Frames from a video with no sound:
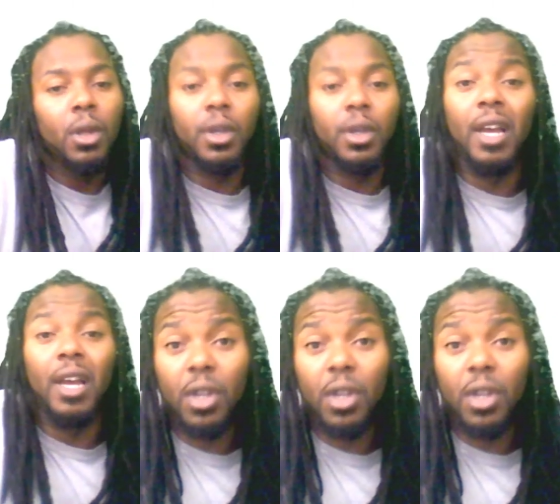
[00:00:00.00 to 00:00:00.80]
you're going to
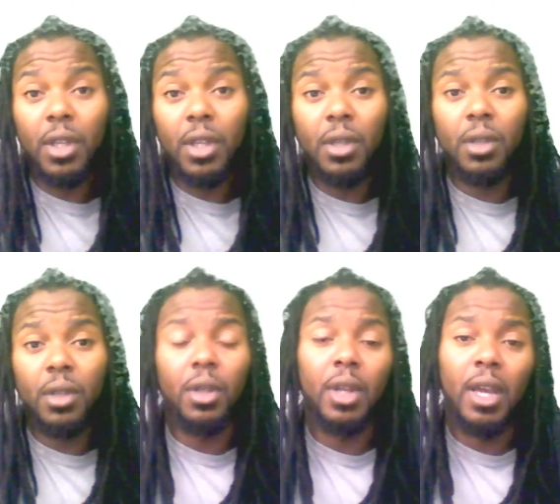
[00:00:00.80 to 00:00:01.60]
have to study,
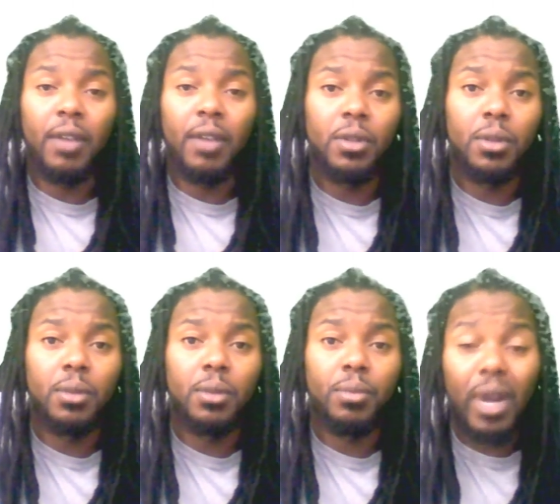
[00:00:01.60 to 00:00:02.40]
you're going to have to
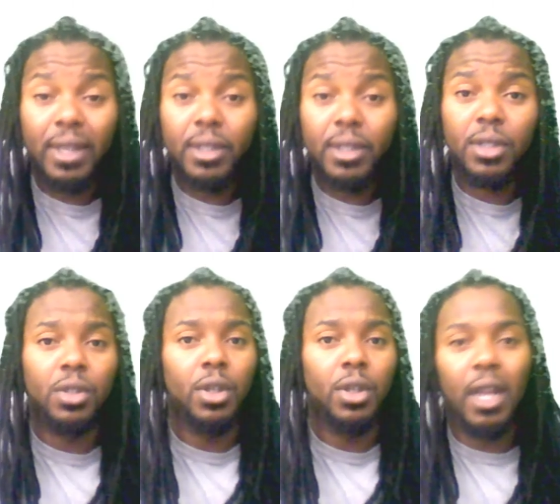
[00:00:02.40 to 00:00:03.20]
practice,
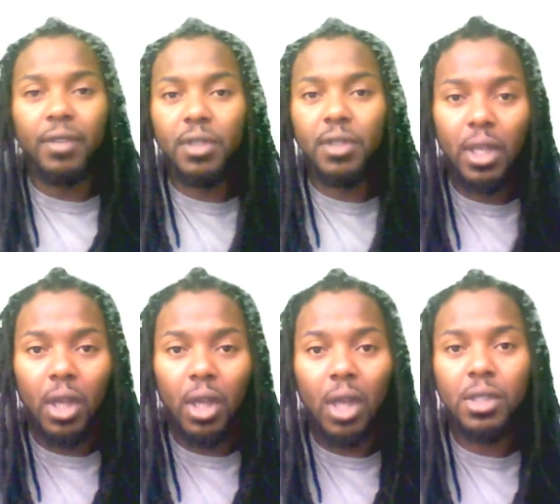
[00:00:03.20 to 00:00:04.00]
you're going to have to take
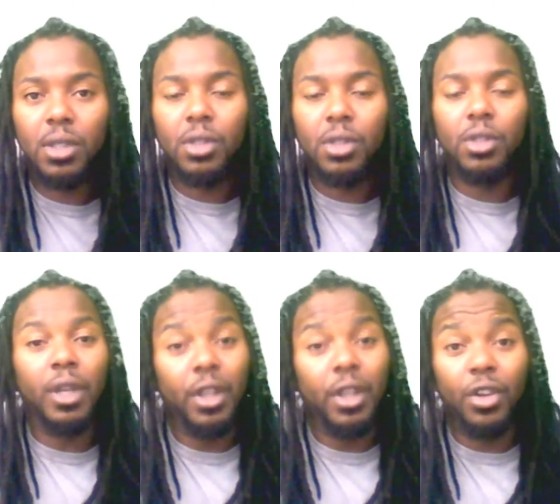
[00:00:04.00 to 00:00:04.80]
losses,
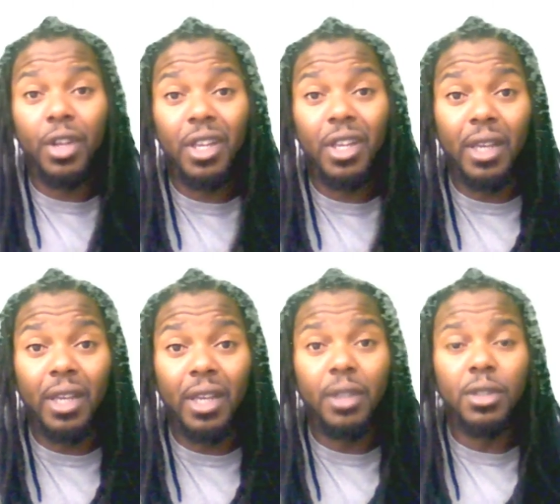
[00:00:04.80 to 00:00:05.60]
and you're going to get
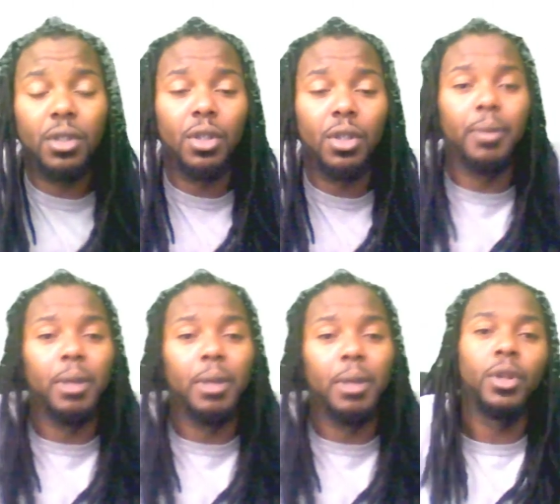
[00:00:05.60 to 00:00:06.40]
gains. You know what I
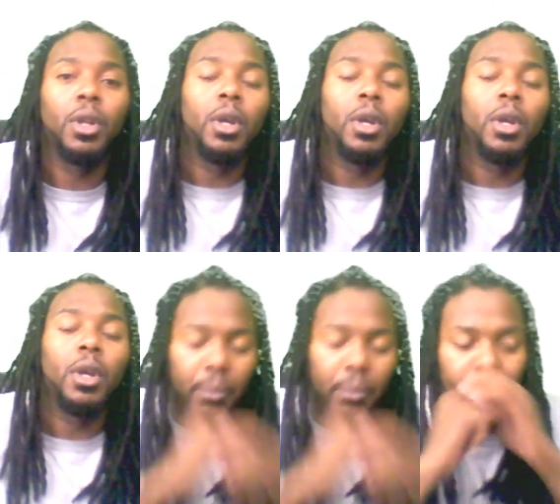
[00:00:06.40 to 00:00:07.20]
mean? But
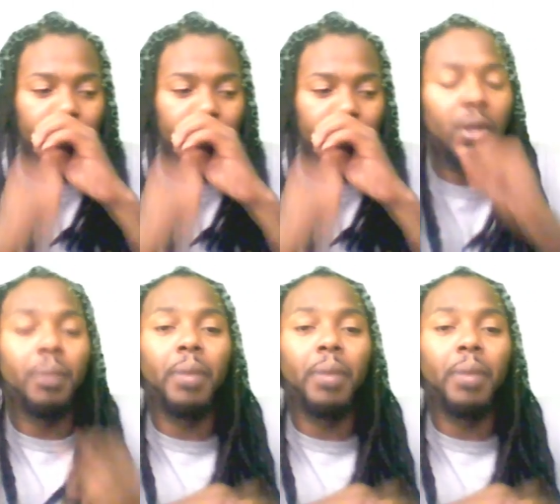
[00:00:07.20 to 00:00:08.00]
the
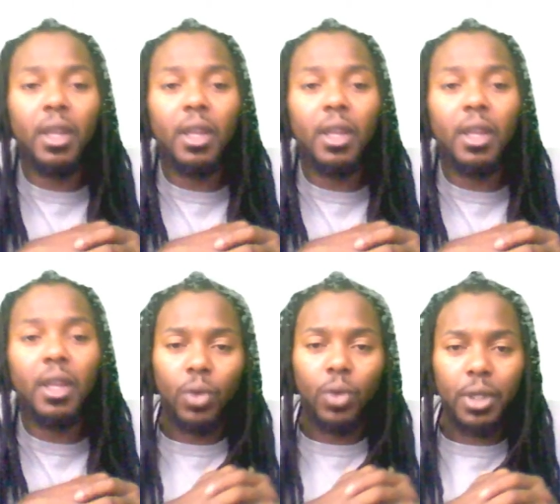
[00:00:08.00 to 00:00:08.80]
main thing that
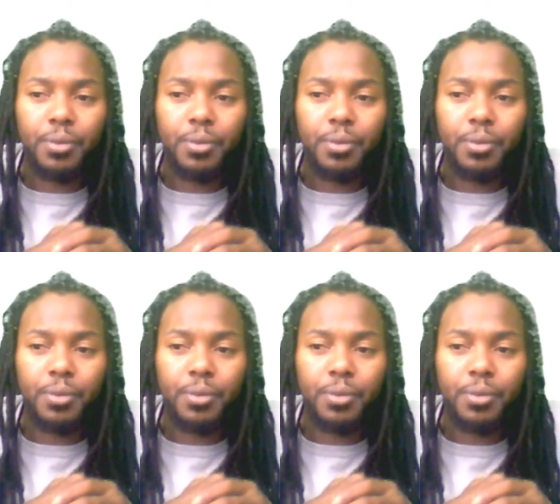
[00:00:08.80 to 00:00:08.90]
you want to